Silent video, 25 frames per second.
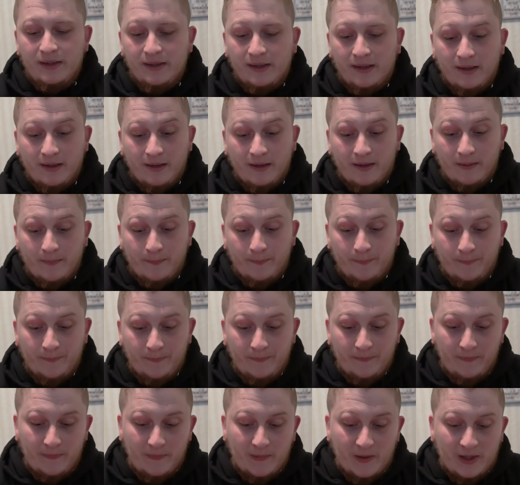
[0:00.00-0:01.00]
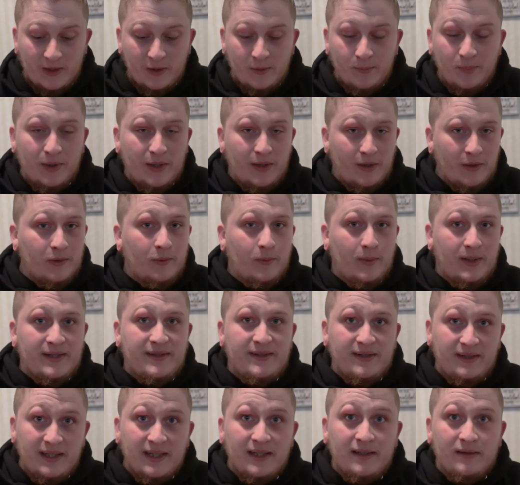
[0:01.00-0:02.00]
and you play other ways
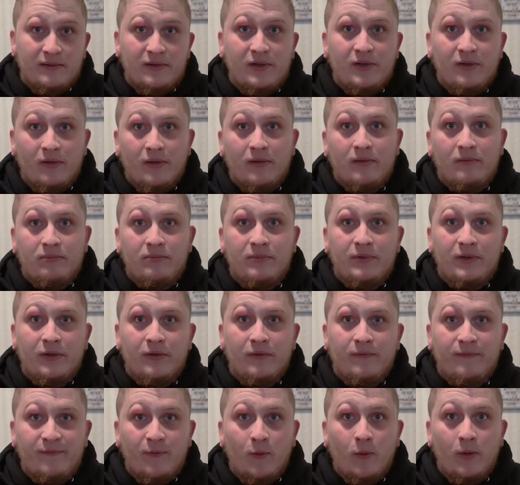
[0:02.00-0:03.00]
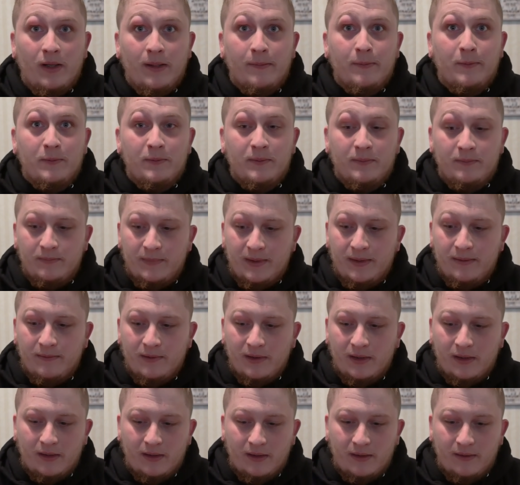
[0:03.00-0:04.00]
to get to your 4 level
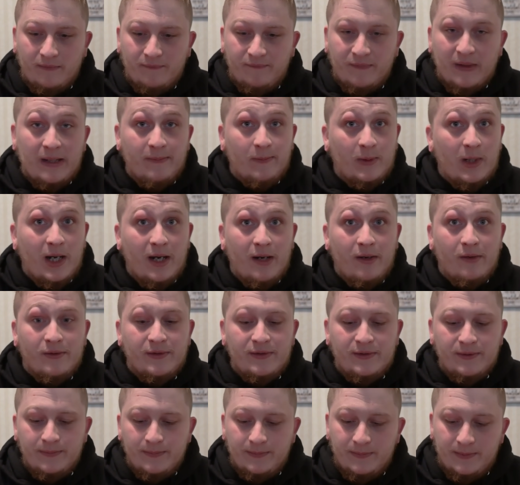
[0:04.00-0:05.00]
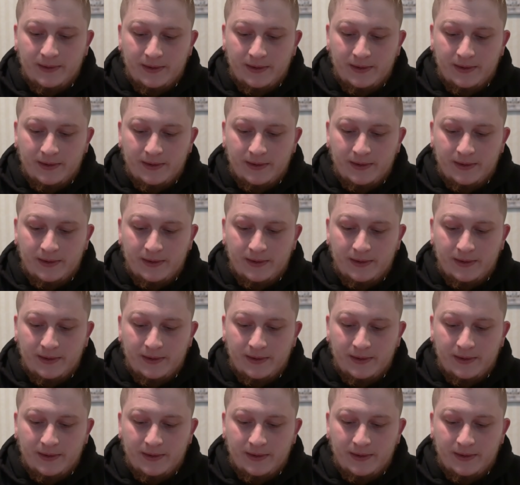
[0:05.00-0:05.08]
5 or higher's.